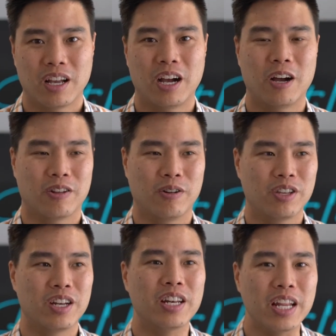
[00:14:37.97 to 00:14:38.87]

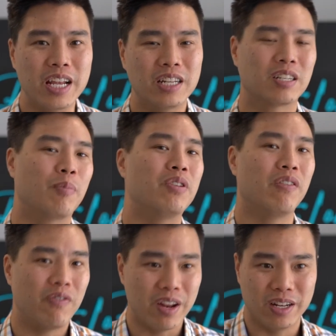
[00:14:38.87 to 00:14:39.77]
You need some
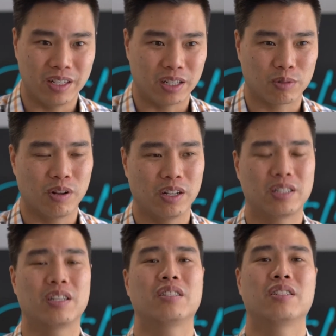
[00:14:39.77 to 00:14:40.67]
defenders as well. It
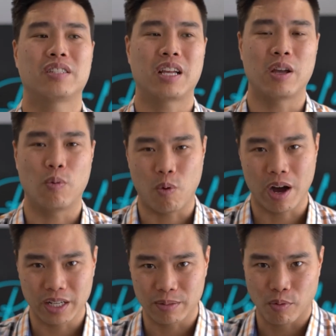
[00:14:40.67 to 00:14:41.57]
doesn't say that
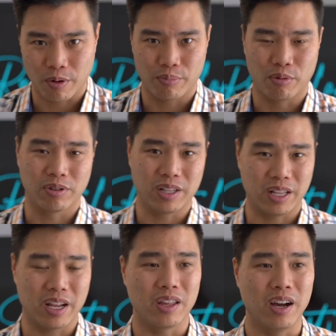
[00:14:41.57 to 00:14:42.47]
one is more important than
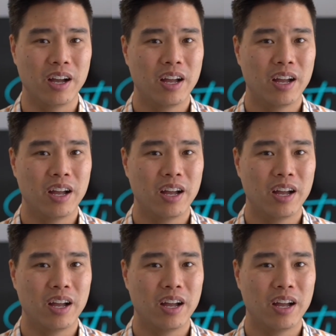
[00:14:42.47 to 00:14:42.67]
the other.